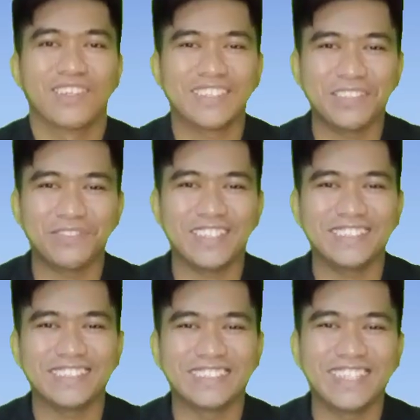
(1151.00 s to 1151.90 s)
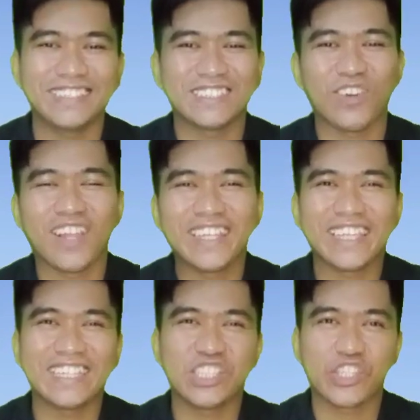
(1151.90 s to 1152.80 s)
Okay friends, that's all I
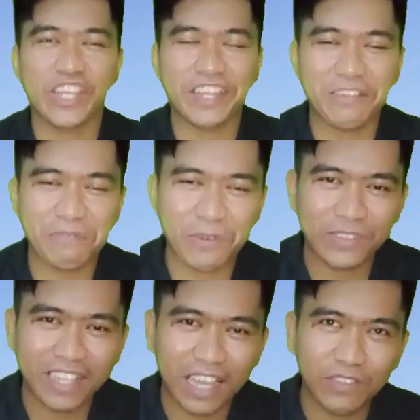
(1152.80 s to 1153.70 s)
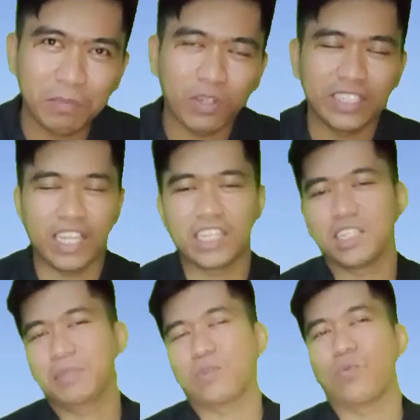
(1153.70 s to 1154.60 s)
can share for now about the
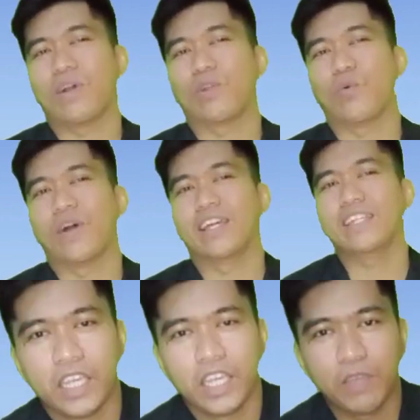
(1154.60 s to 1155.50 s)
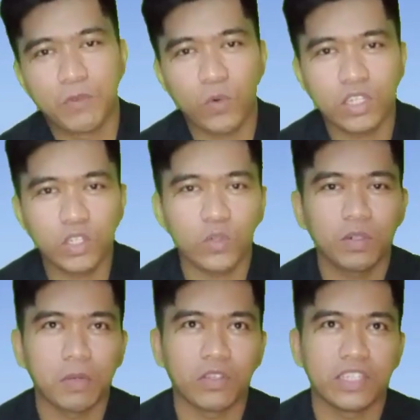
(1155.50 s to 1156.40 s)
Economic 101. If you want to know
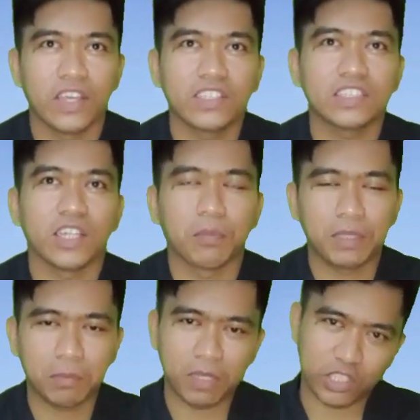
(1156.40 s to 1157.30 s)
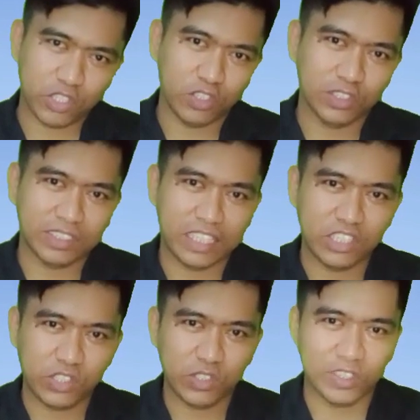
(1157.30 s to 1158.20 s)
about the other topic, make sure you stay
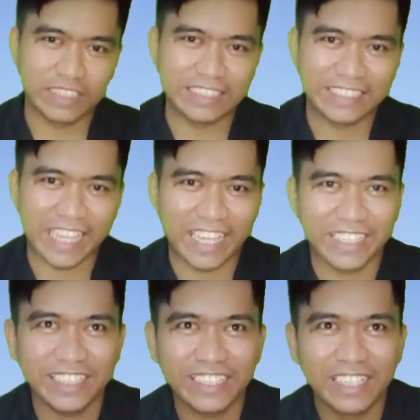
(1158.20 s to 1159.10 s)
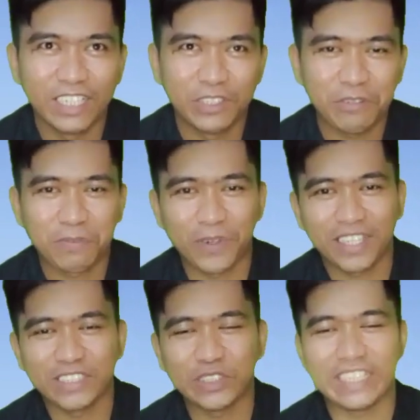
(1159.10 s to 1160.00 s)
tuned on this channel. Don't
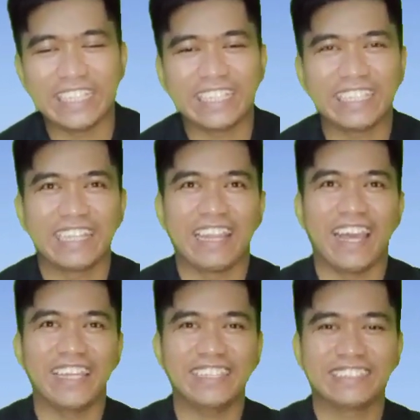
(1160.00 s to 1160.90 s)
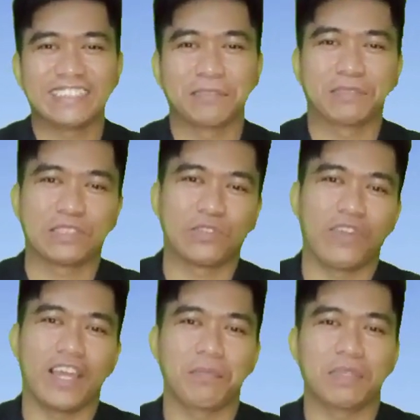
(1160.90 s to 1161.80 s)
forget to click like,
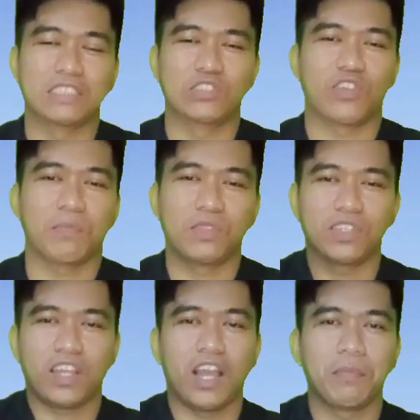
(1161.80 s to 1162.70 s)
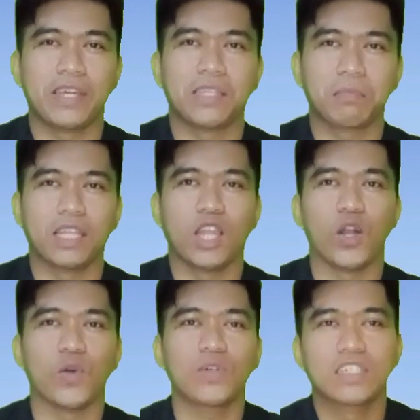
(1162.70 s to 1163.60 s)
subscribe, and drop your comment
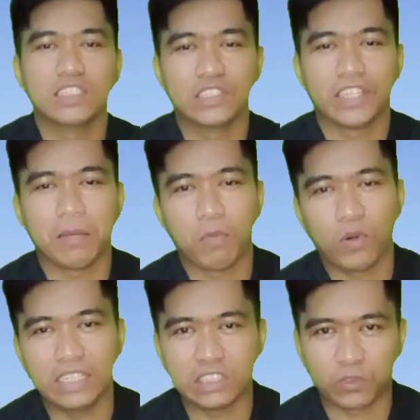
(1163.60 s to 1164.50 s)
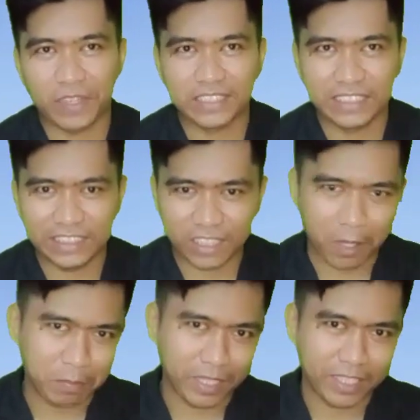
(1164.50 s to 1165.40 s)
below to get more interesting
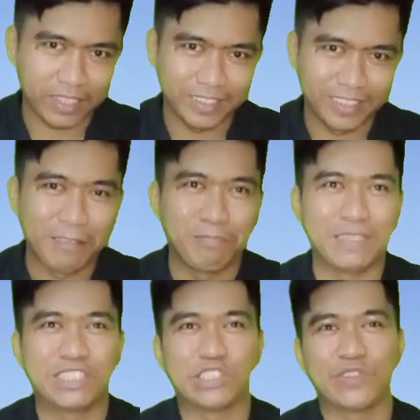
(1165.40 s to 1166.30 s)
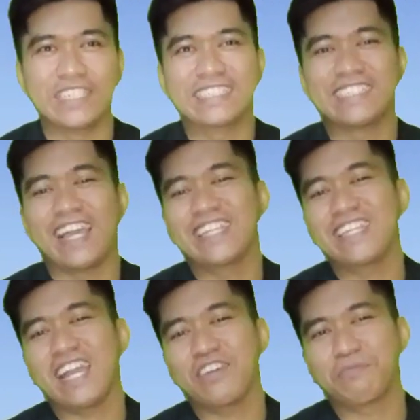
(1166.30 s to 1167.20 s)
topic. Mystery
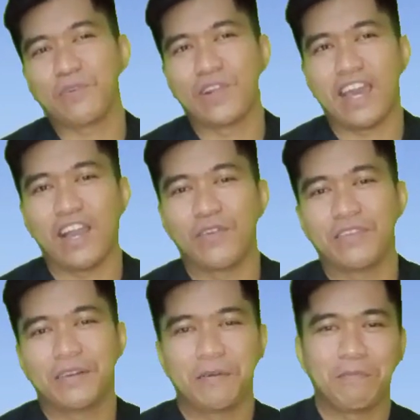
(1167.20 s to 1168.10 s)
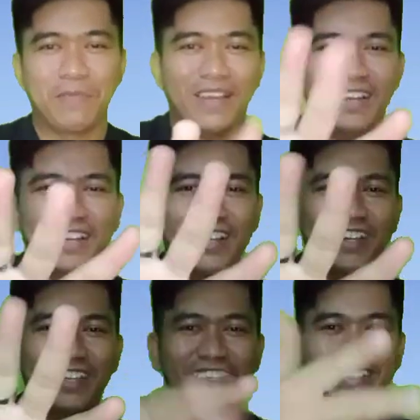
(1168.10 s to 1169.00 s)
signing out for now.
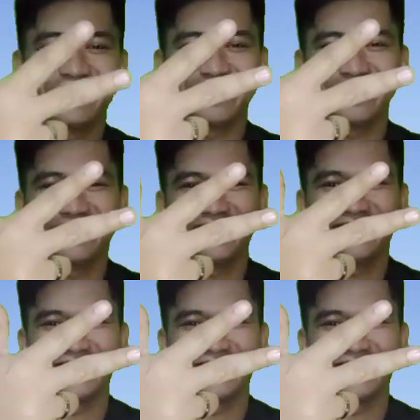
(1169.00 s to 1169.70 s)
Bye.